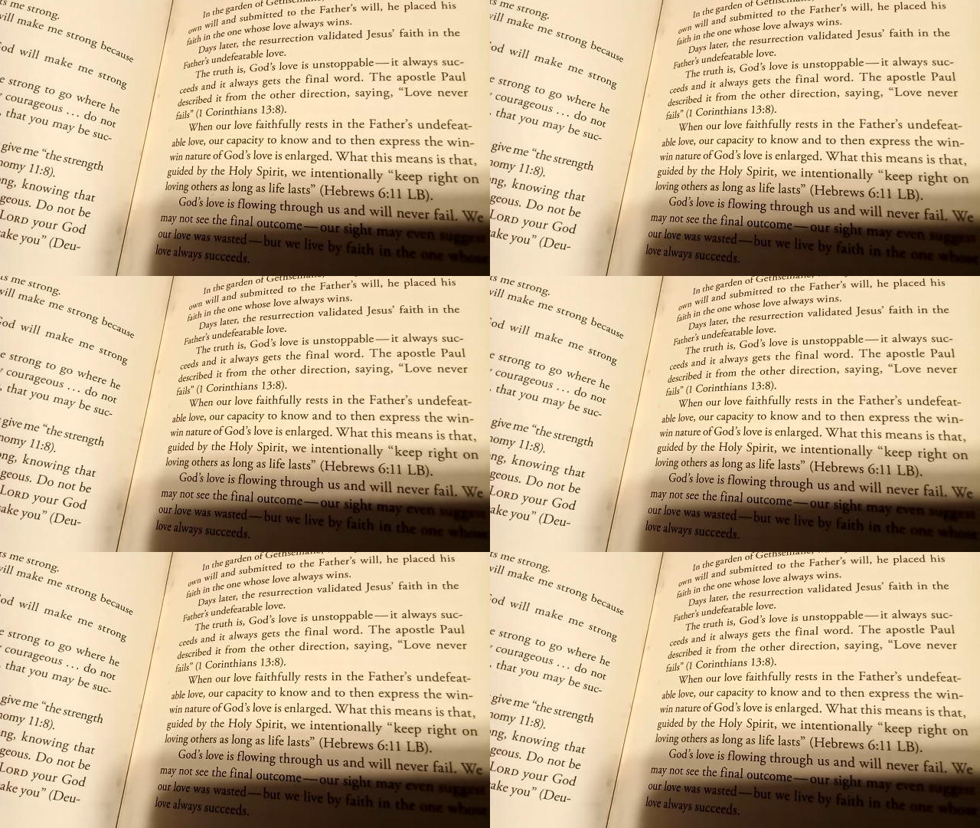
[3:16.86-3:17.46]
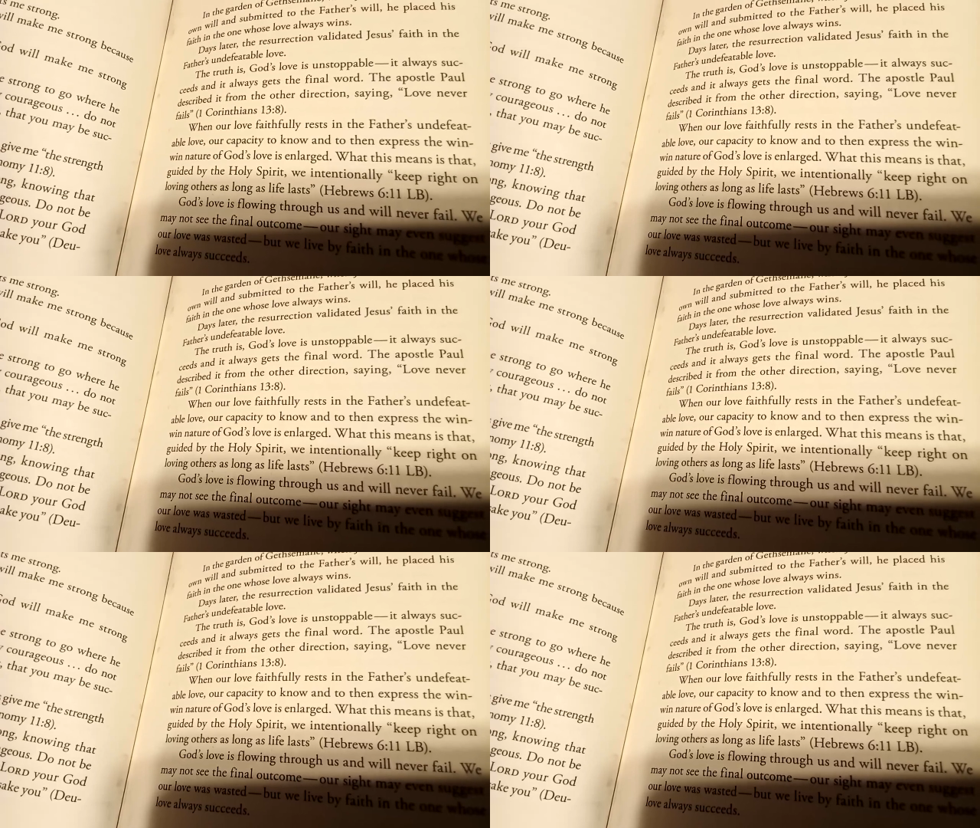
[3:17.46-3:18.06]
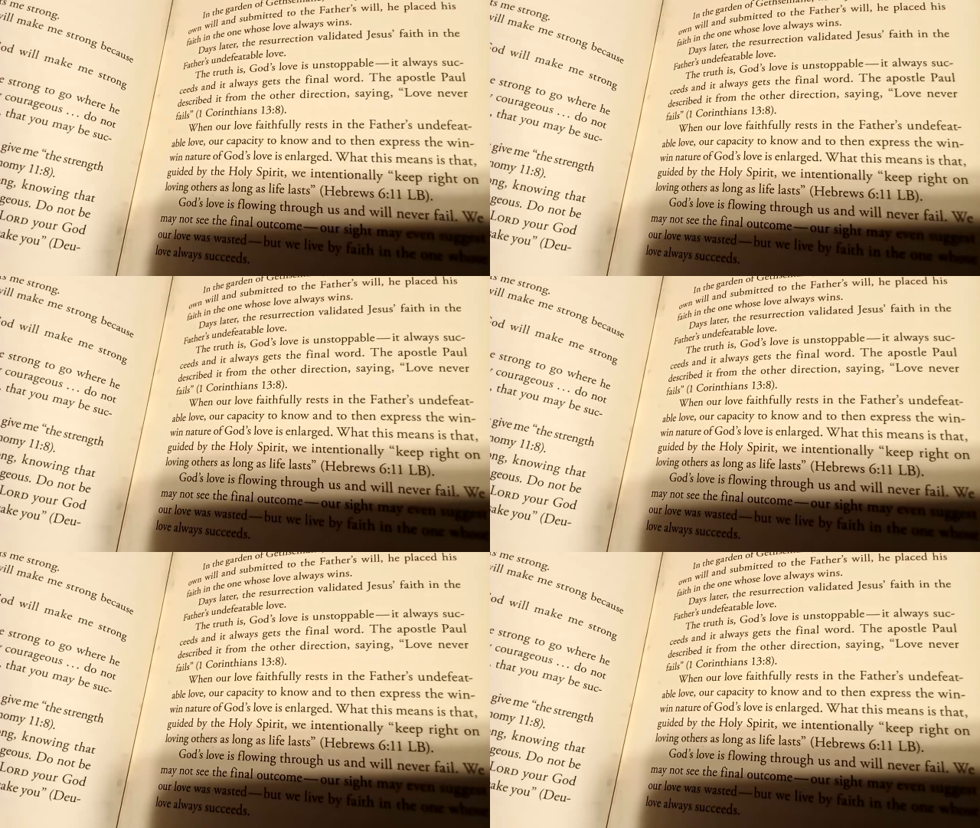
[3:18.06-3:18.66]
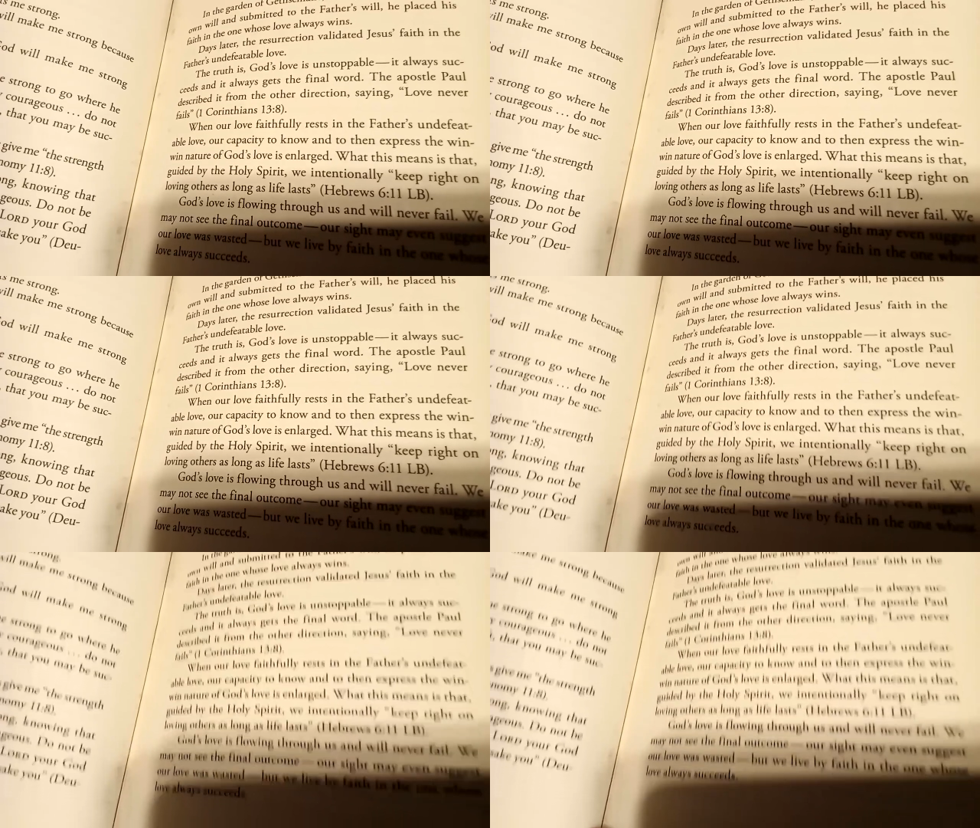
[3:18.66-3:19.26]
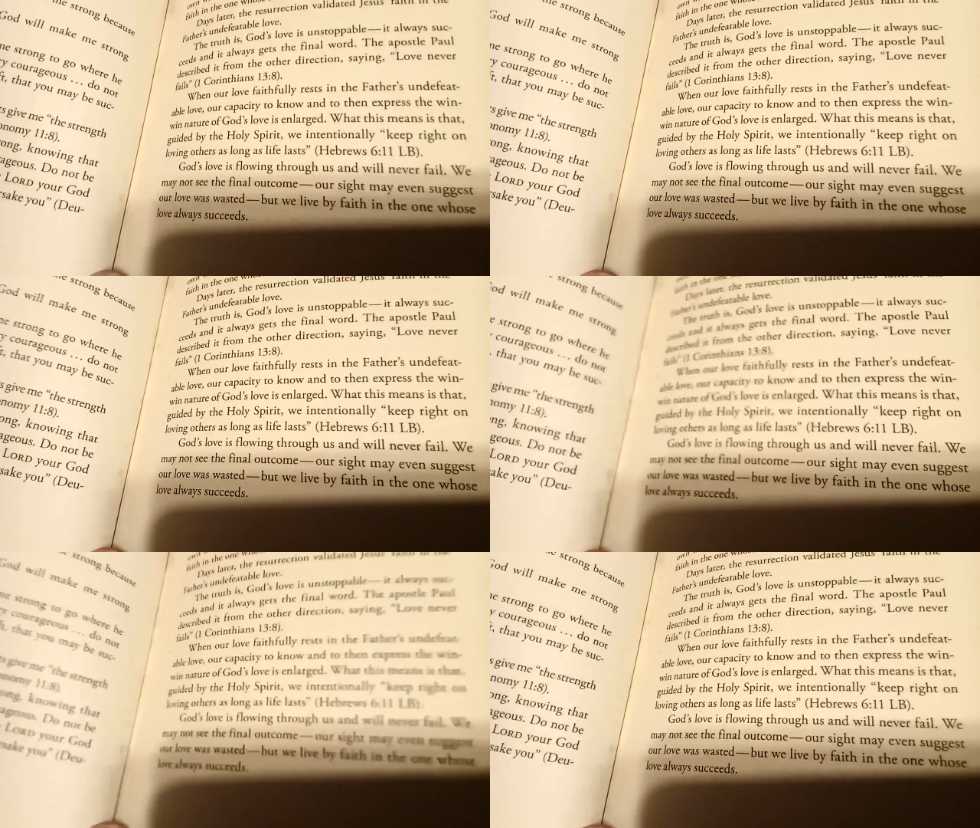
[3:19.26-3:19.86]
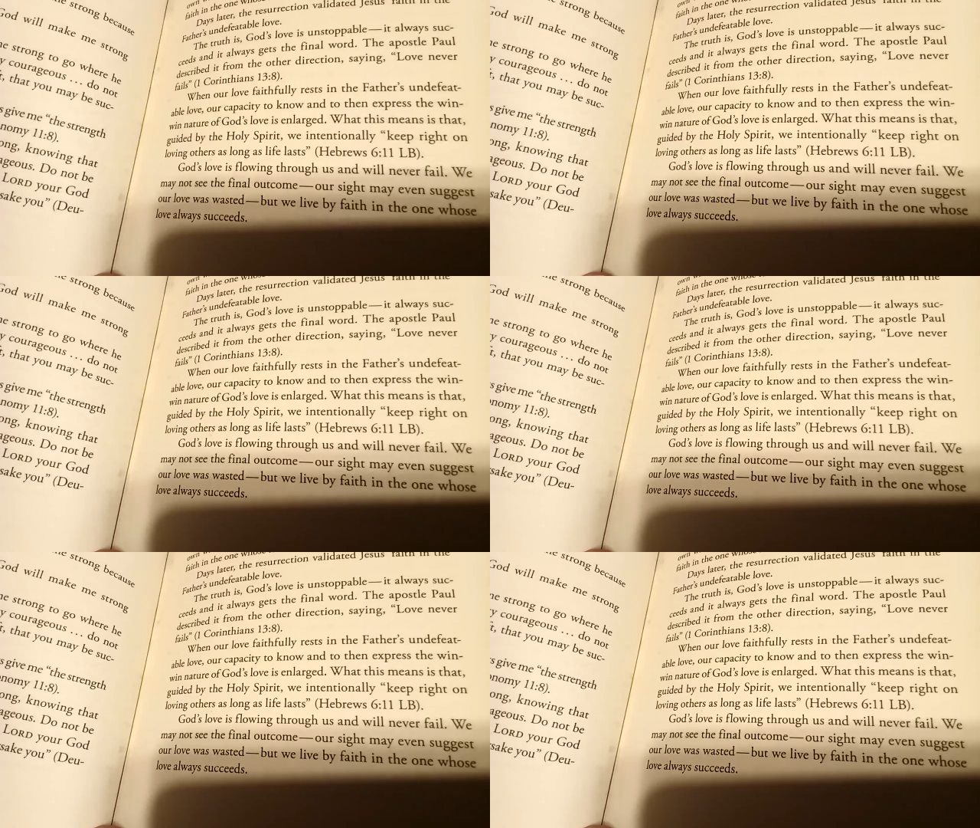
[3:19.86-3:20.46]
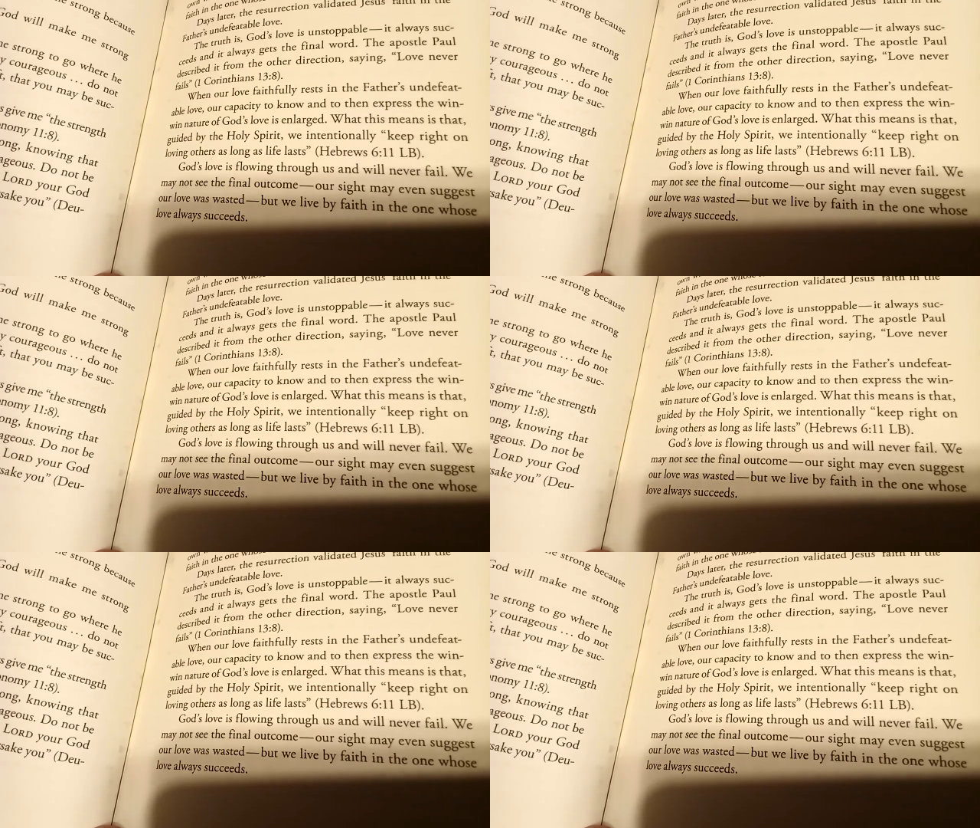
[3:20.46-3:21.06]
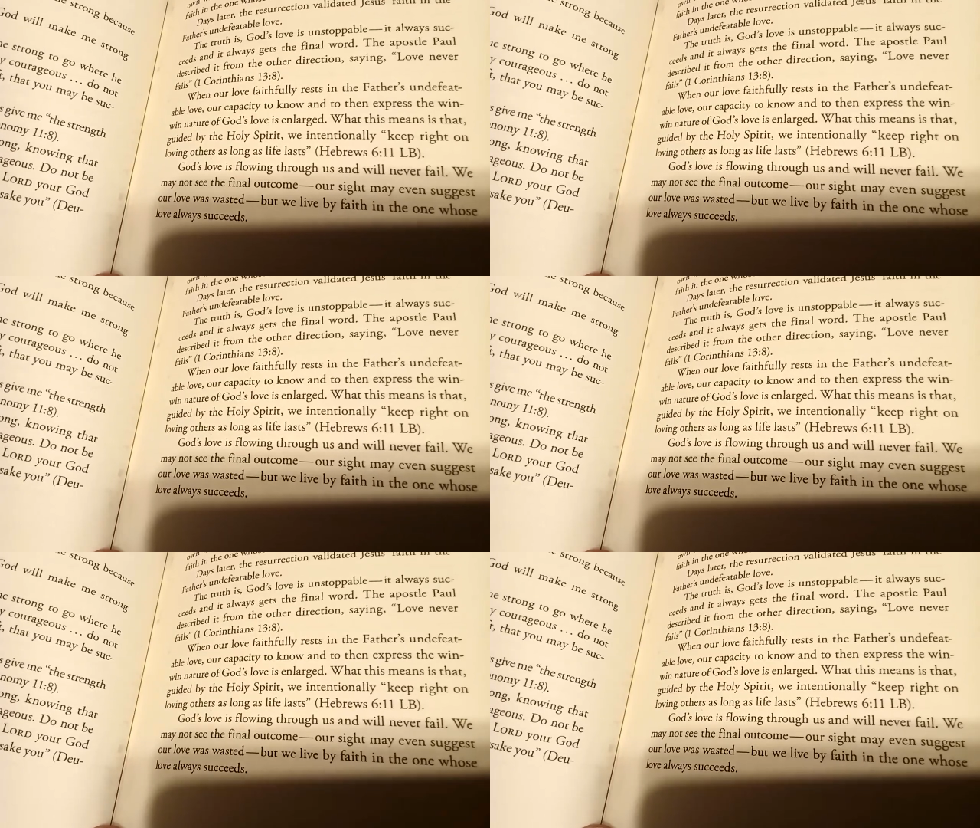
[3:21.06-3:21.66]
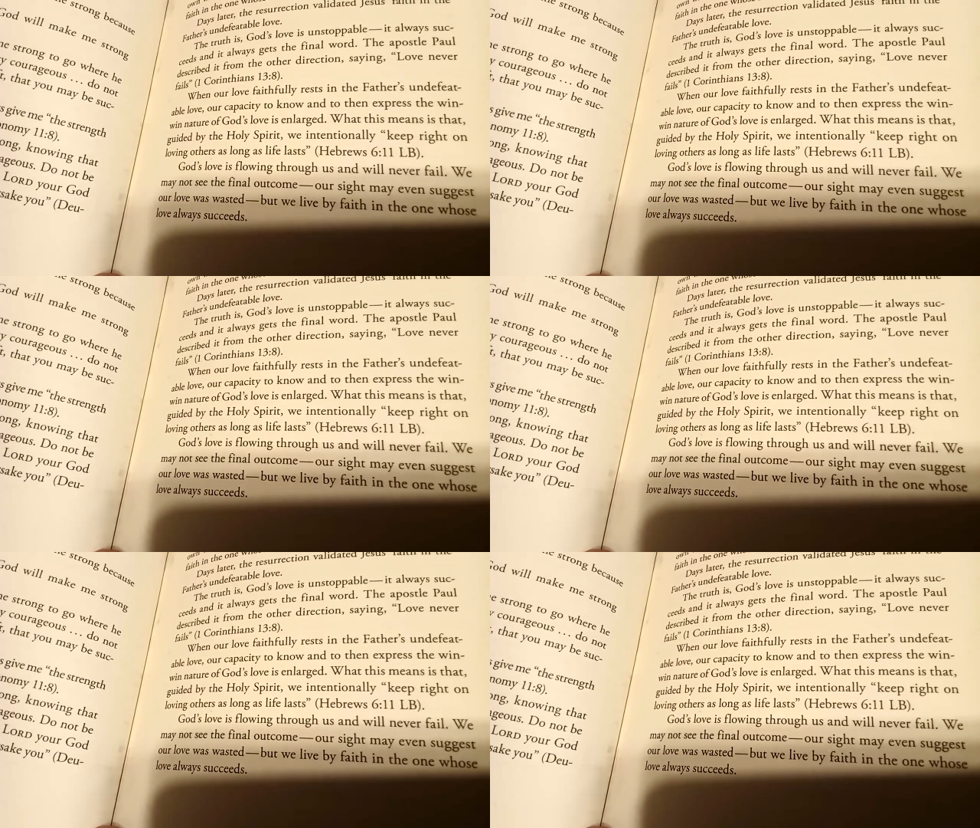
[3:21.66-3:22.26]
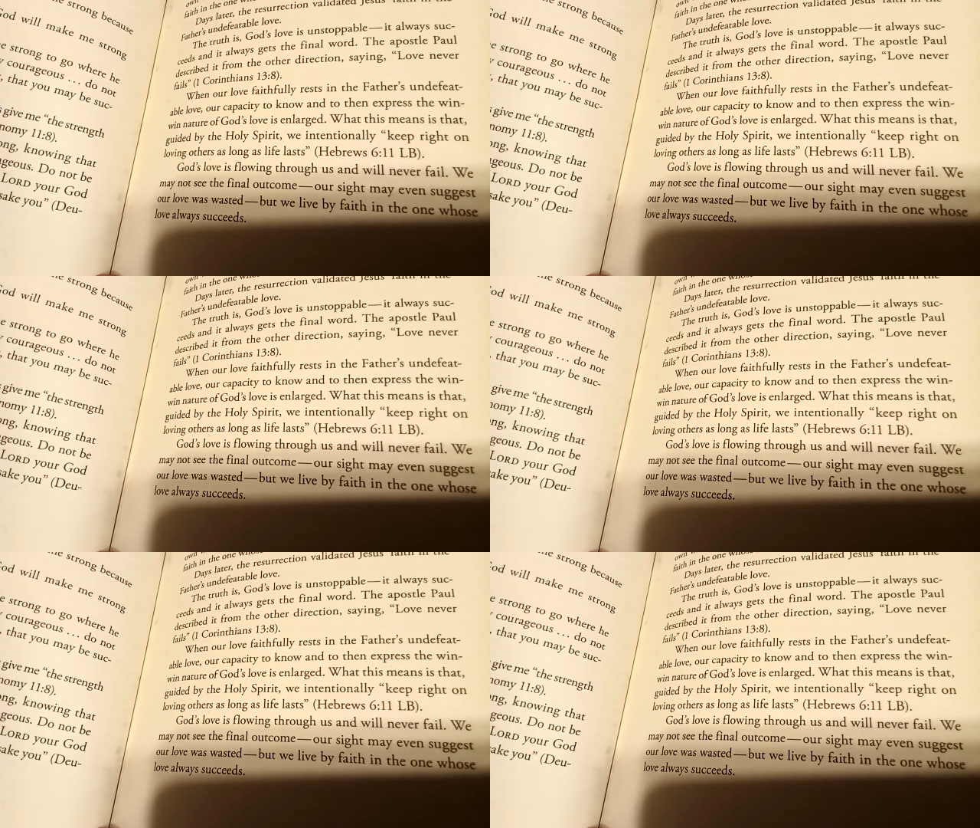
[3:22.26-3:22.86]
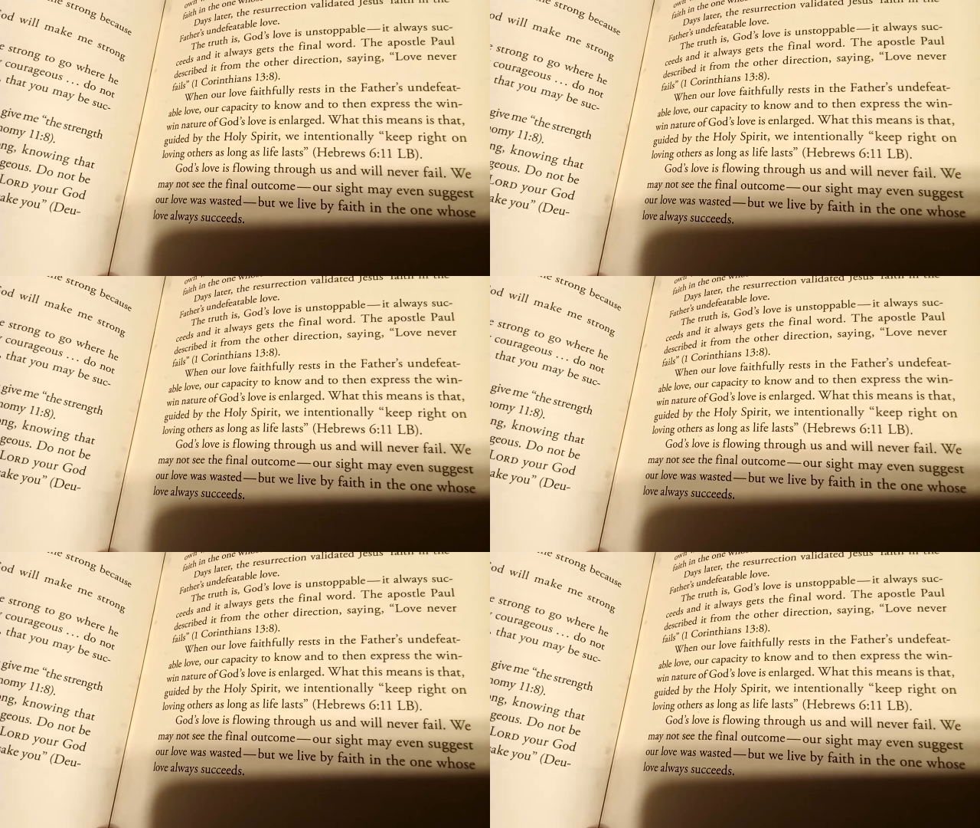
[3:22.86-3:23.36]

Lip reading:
[unreadable: no face in view]